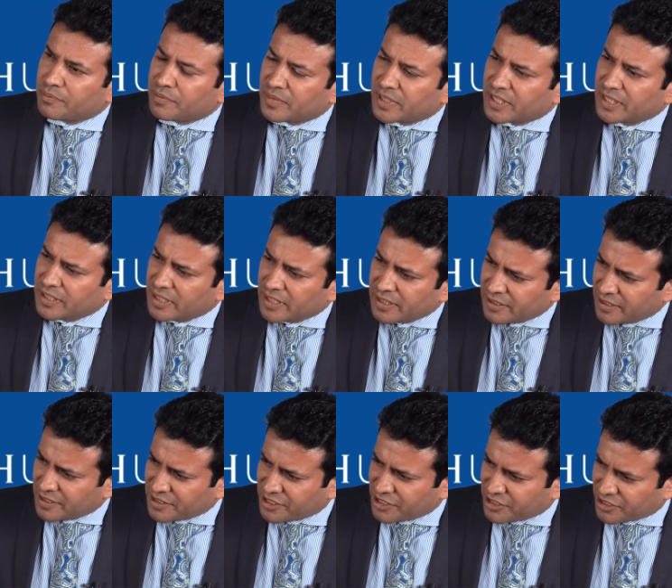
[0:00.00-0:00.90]
In this
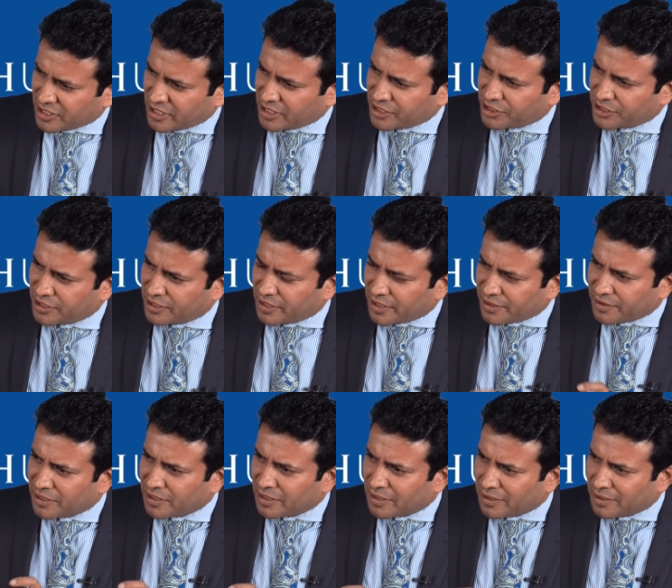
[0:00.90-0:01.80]
discussion, I
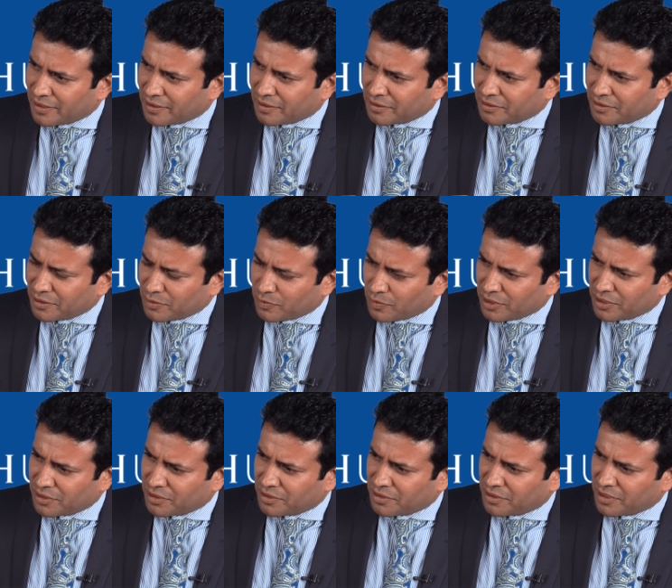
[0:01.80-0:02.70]
think one
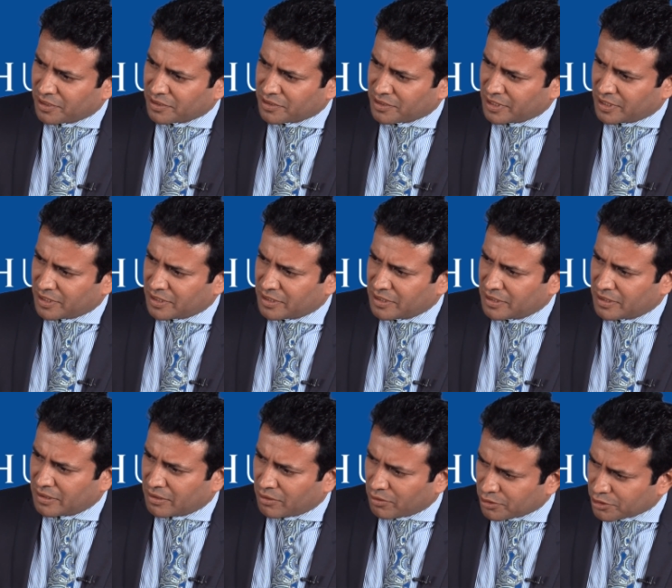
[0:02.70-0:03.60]
of the things that
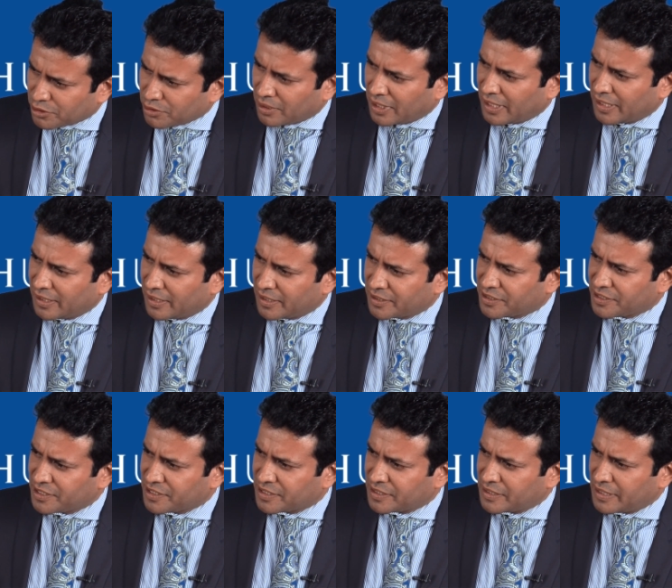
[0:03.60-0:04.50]
also highlights
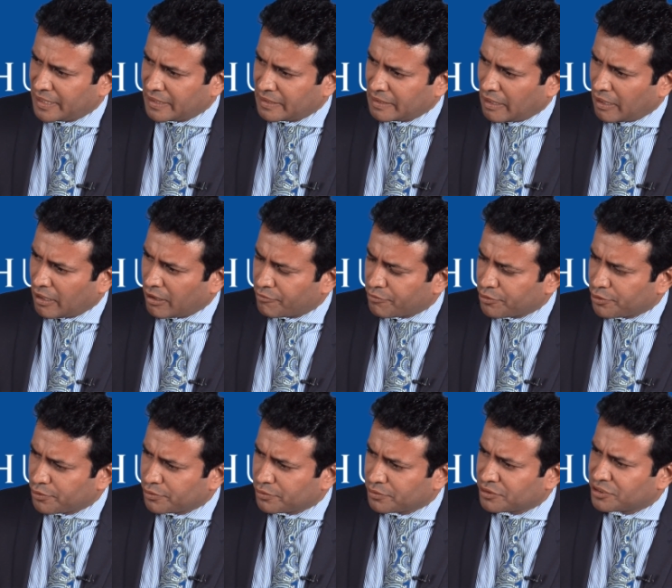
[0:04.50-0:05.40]
is that how
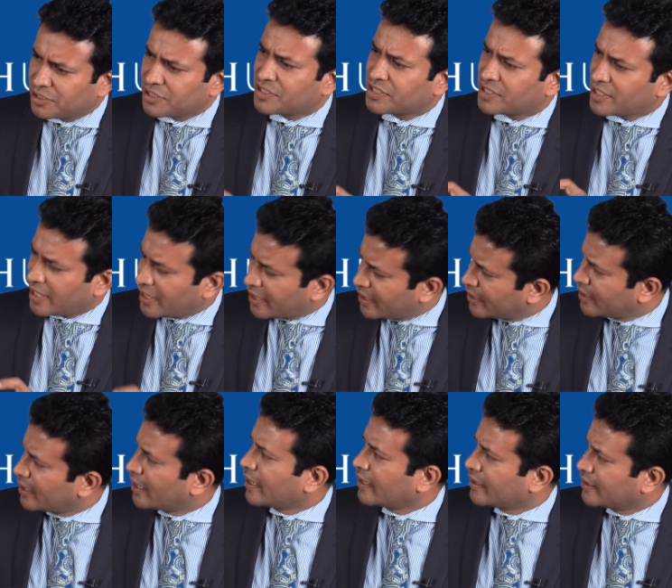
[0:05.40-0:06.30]
you design
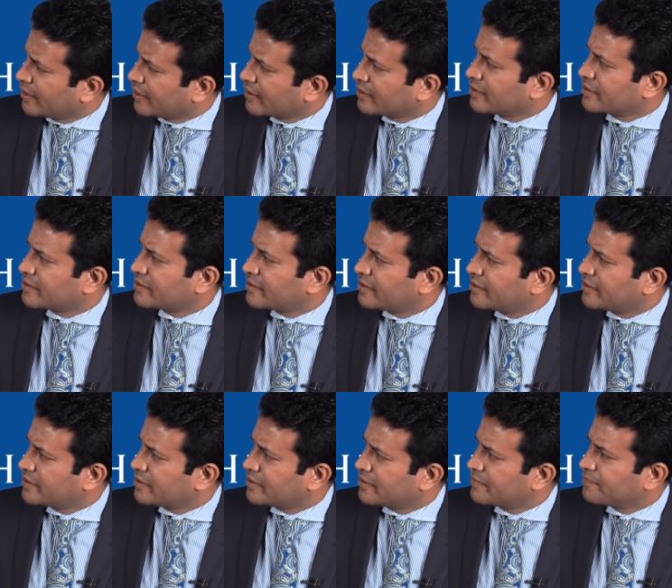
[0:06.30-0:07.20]
a data
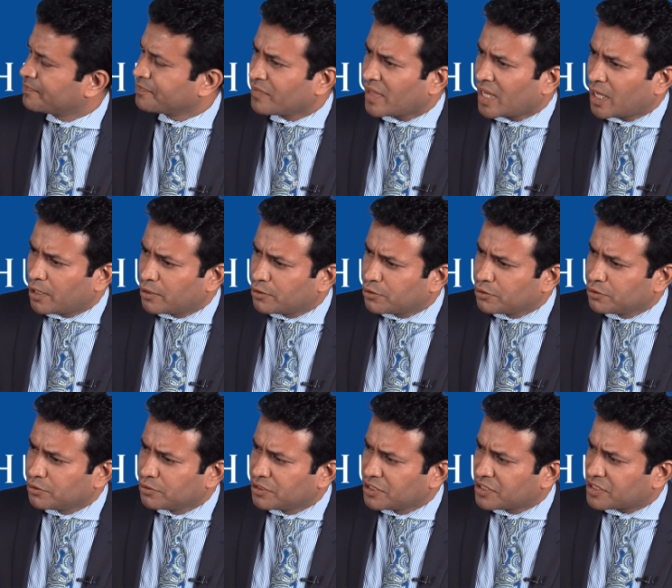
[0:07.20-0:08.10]
center. Do
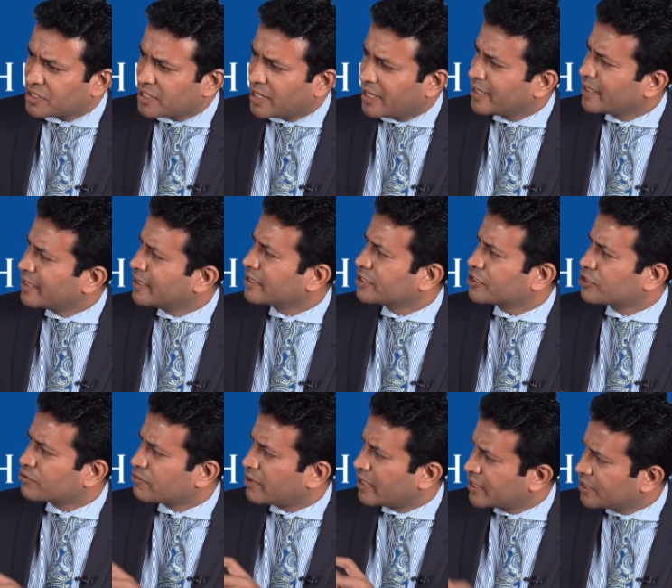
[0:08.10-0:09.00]
you design a
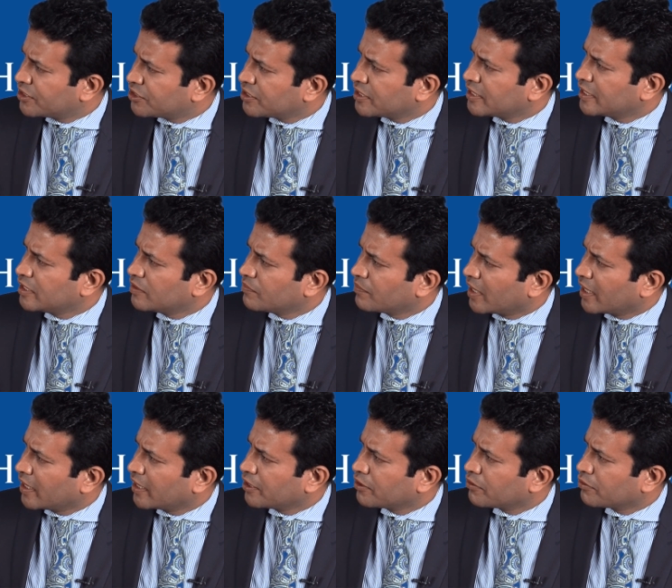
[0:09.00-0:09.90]
strategy in
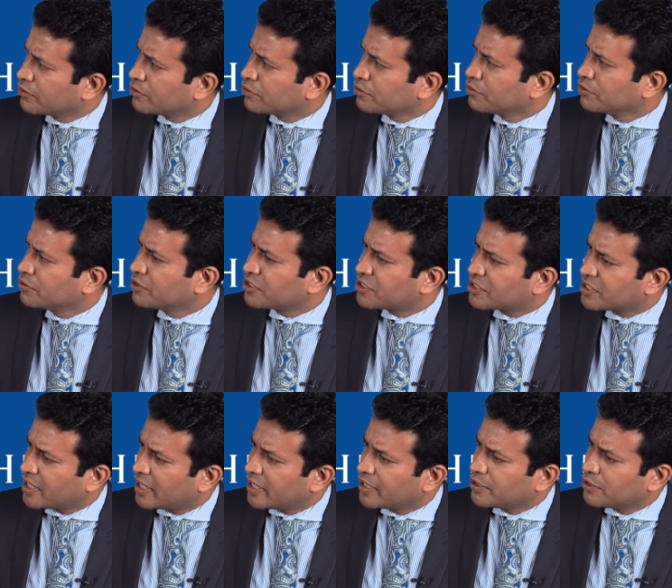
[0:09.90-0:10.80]
mind, or do you
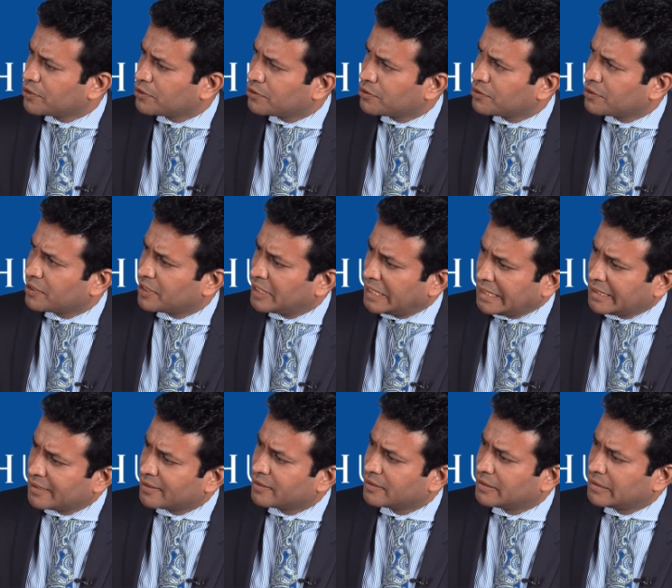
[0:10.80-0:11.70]
design
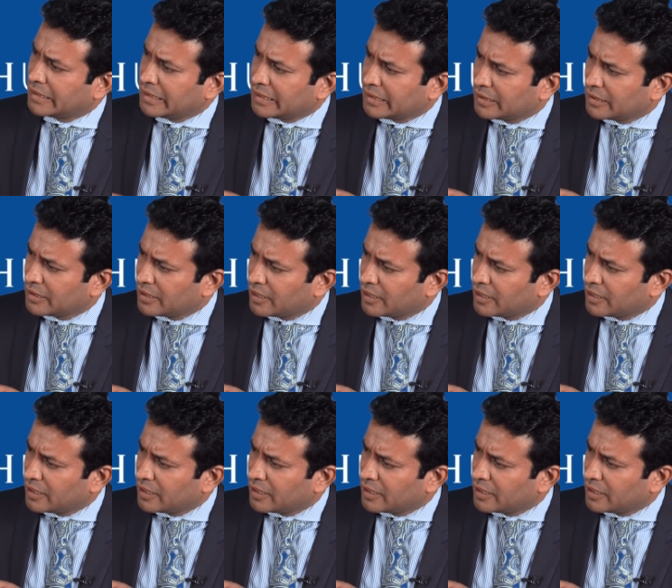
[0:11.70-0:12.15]
in